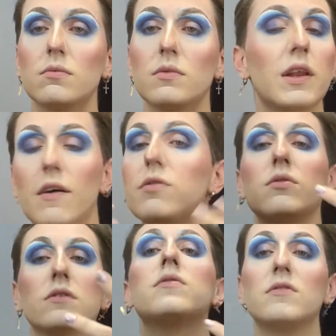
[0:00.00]

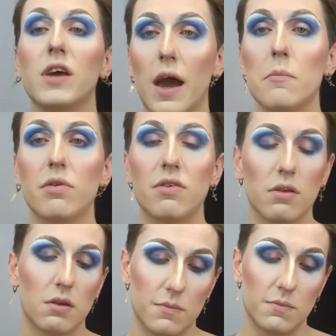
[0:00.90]
levels of depth.
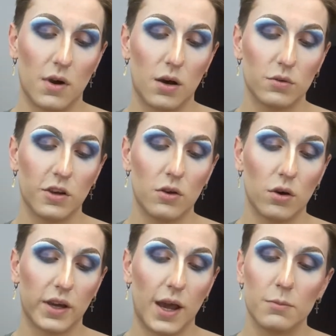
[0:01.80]
I'll turn
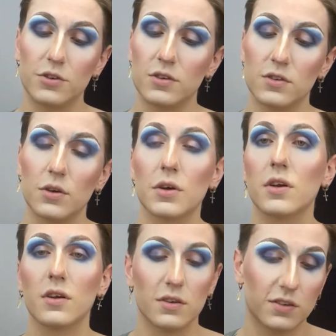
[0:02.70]
on captions so you
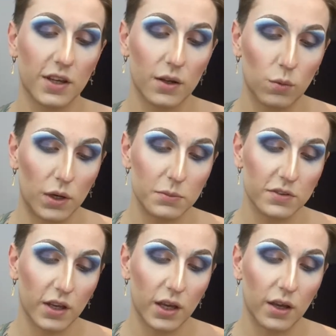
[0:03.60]
can understand what I'm
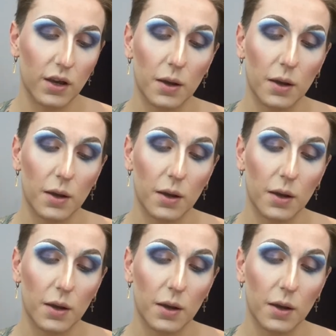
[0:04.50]
saying.